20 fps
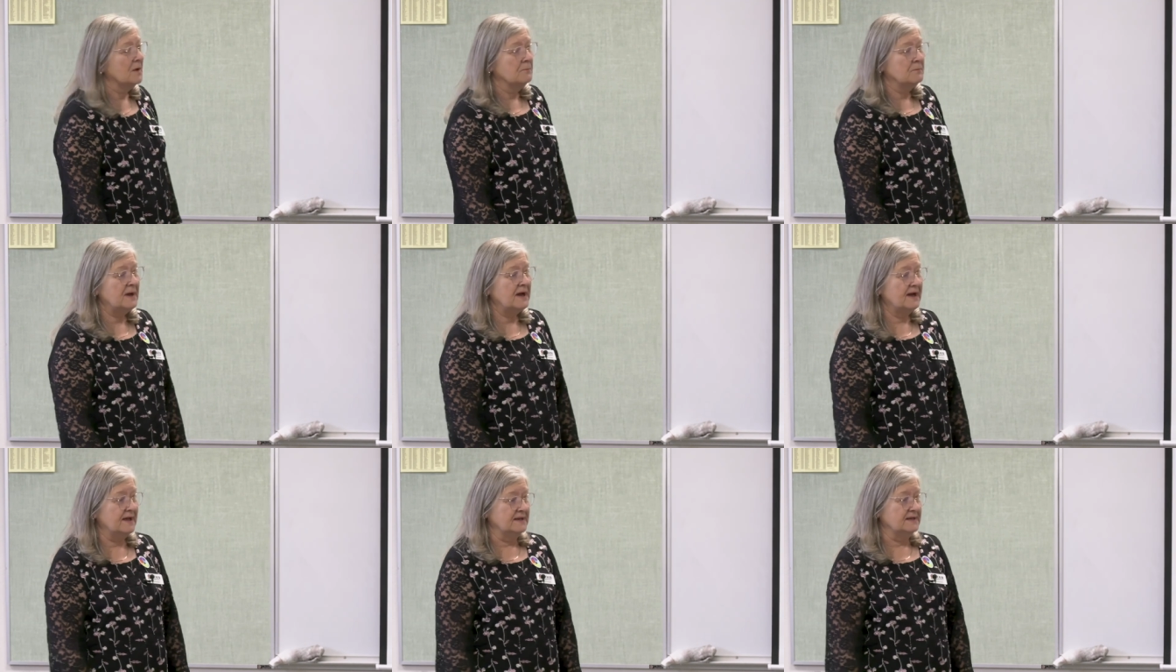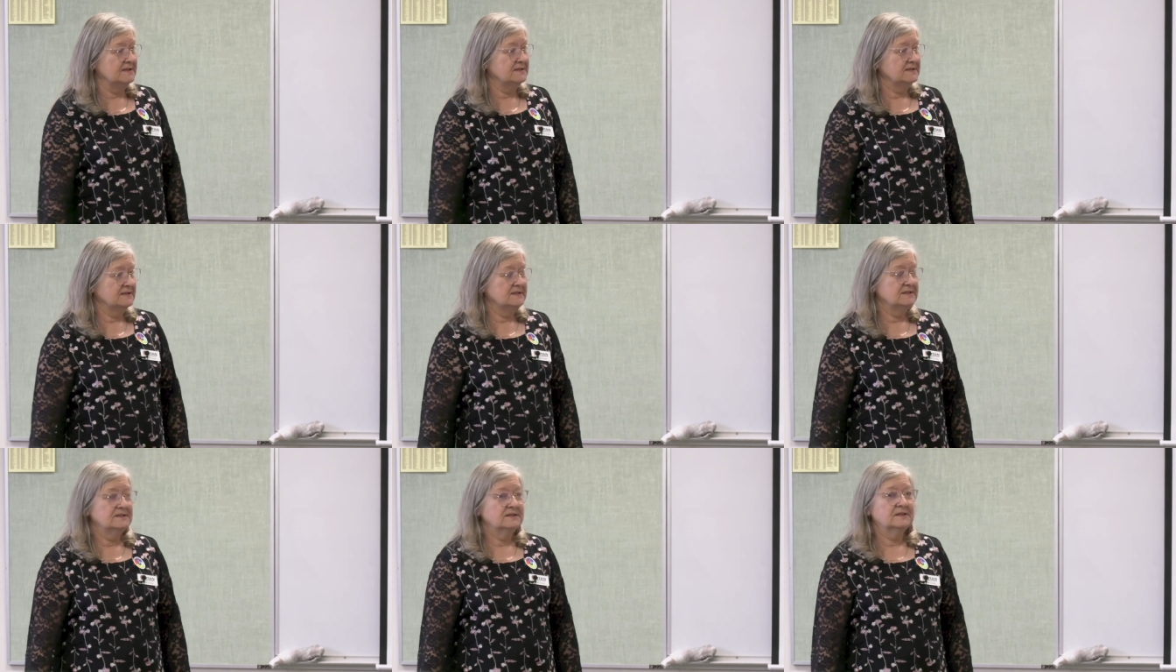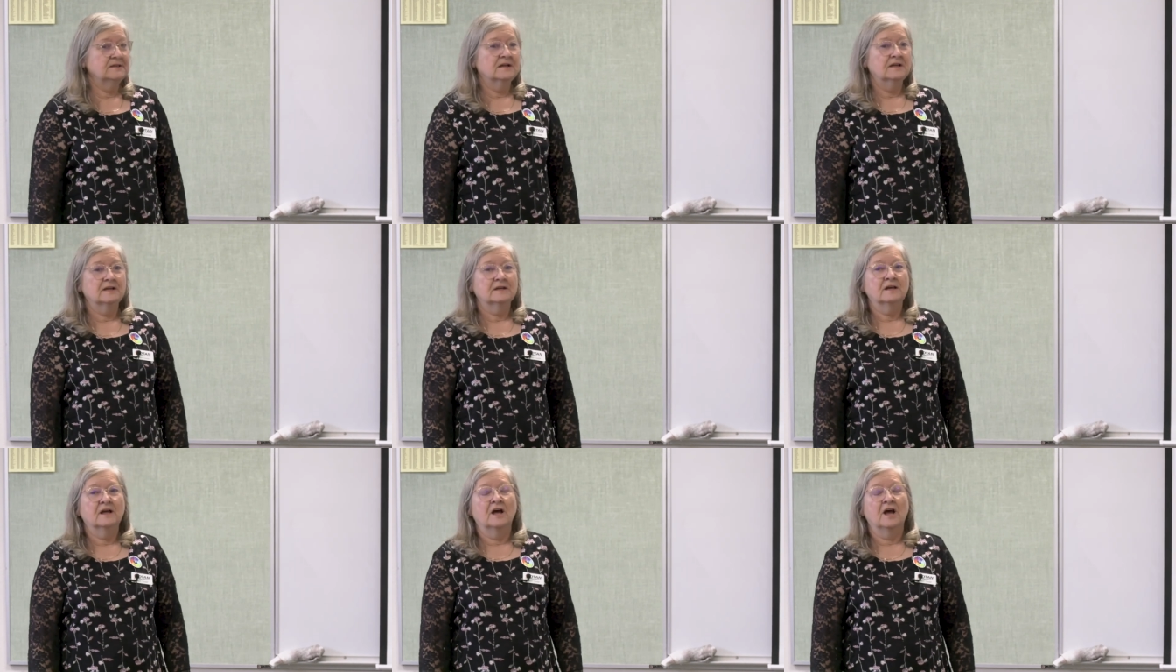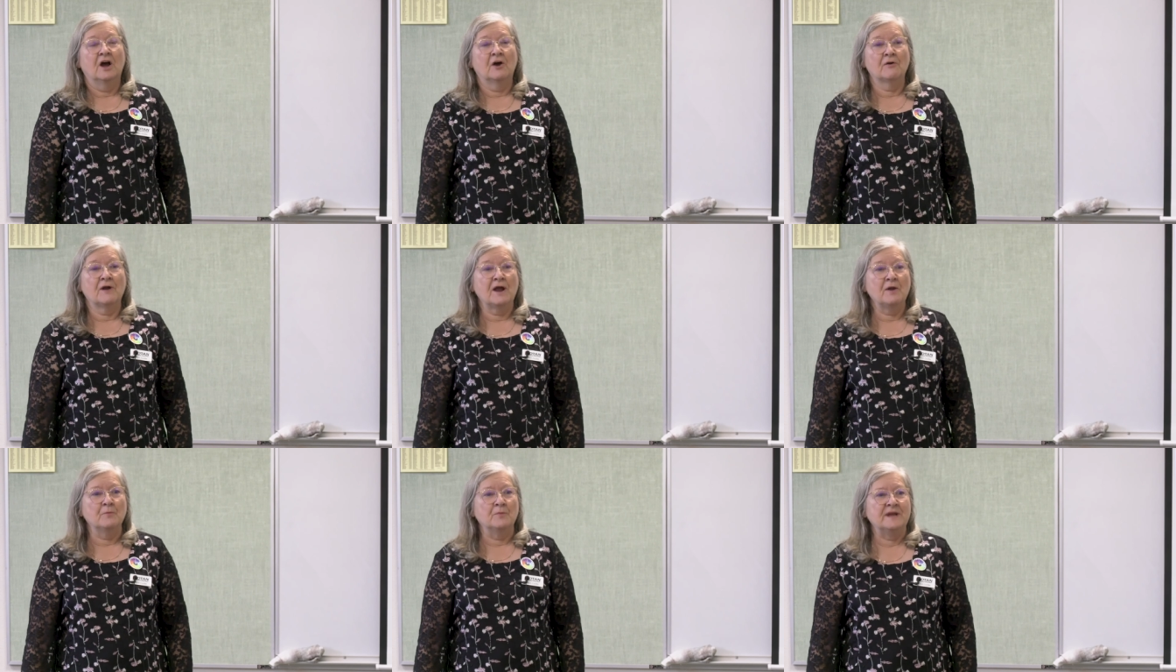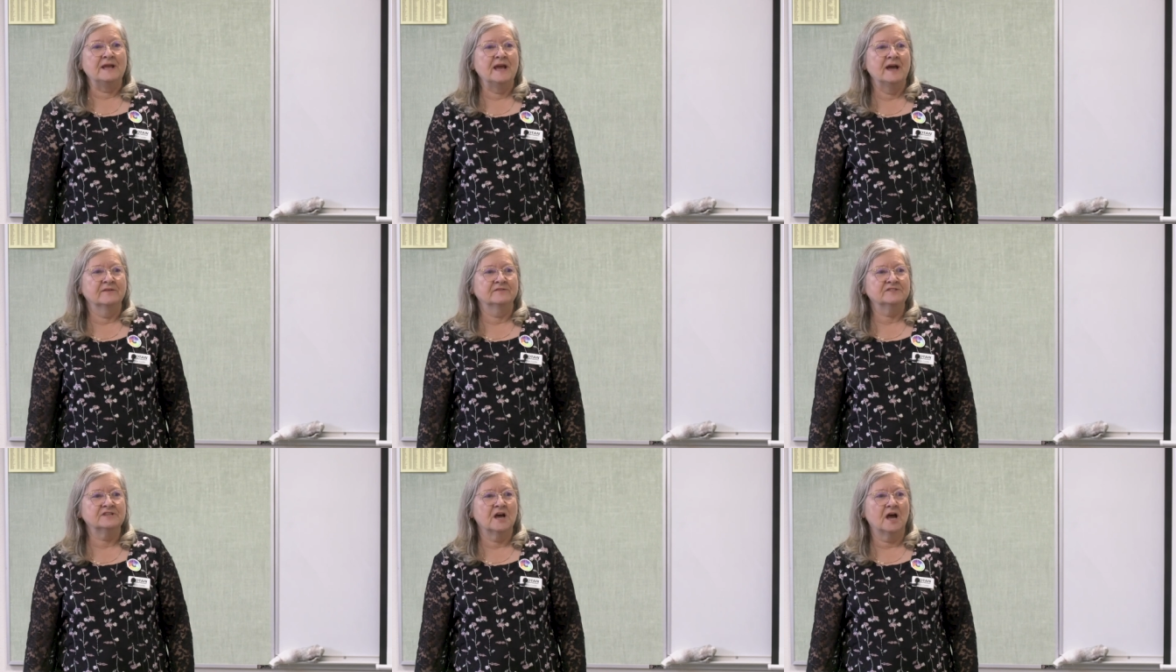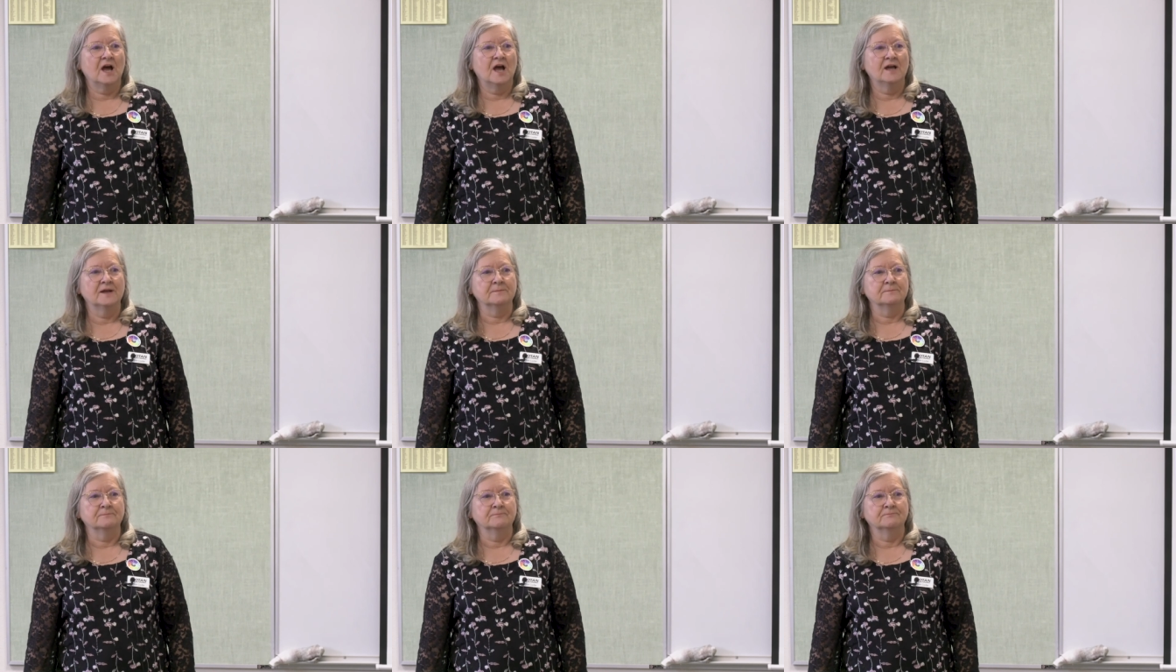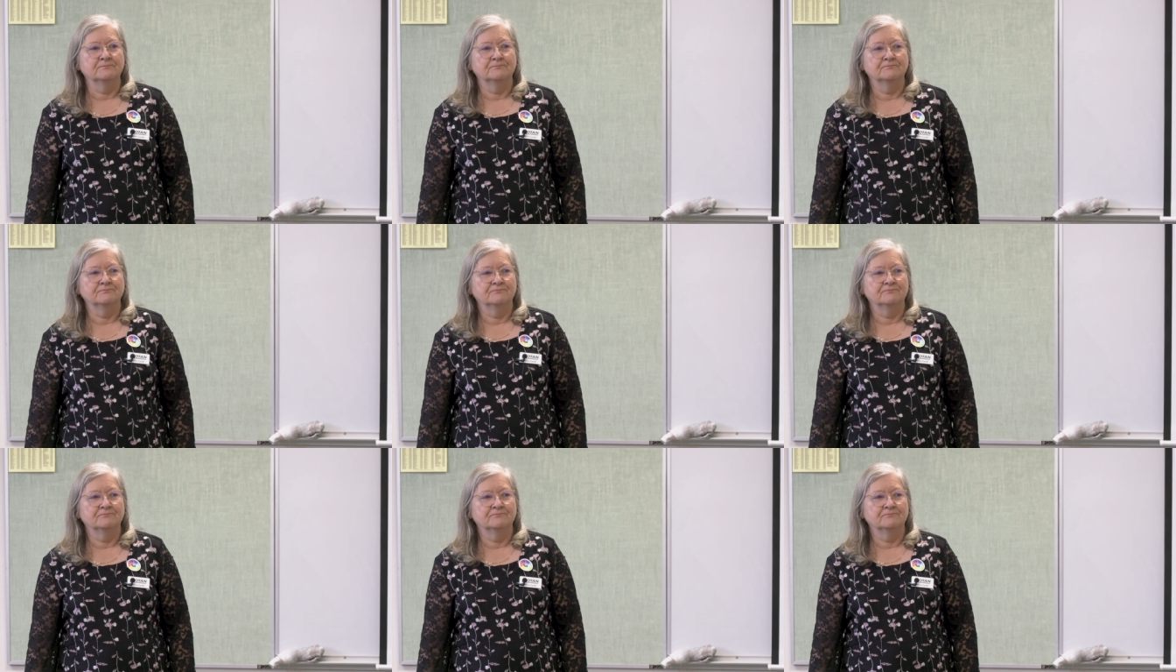but, all right, we have time.